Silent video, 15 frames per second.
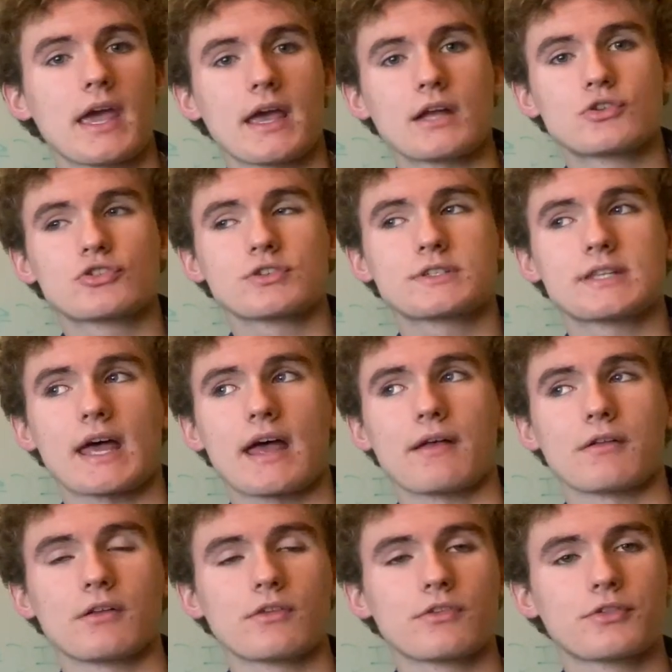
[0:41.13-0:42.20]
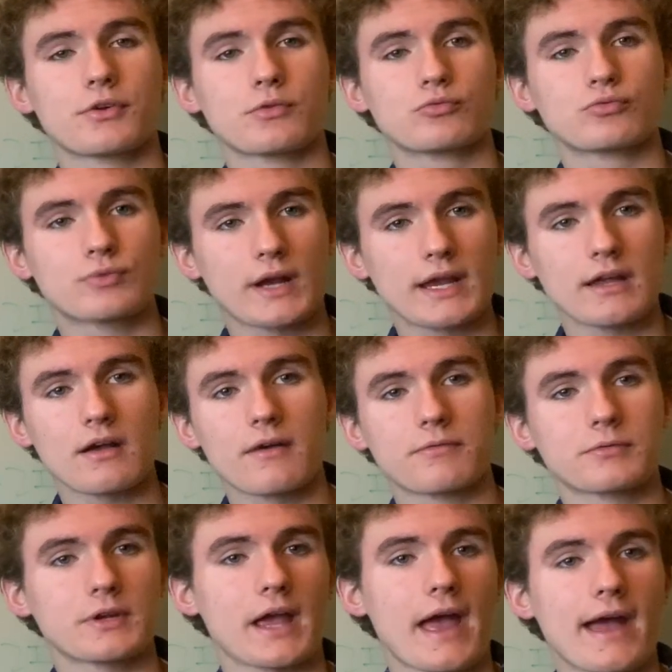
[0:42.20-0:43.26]
it's just that the rate
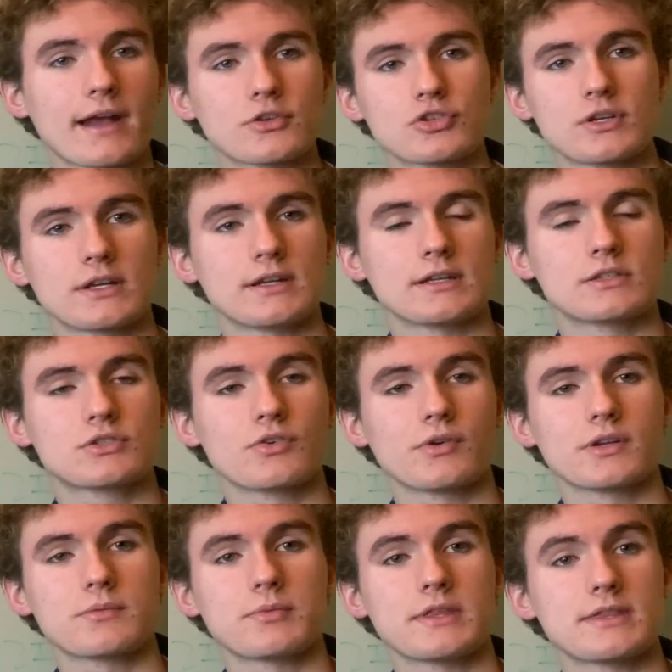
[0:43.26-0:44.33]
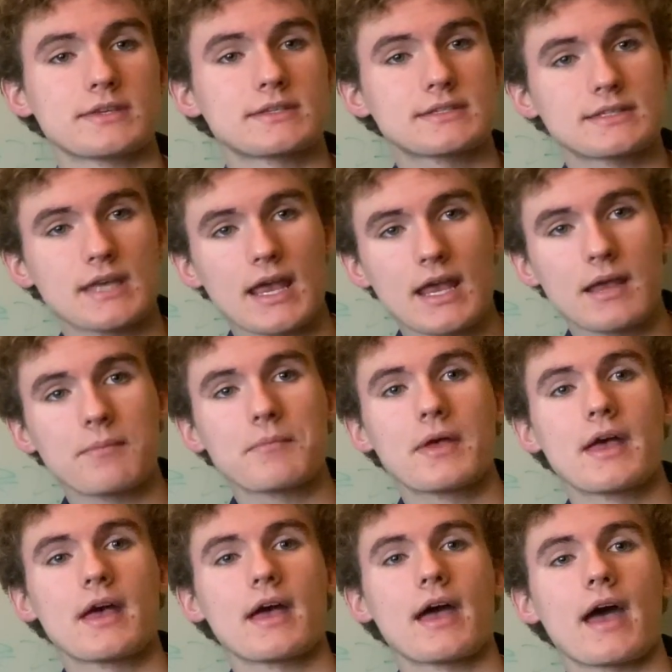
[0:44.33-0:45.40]
of reaction is going to be the same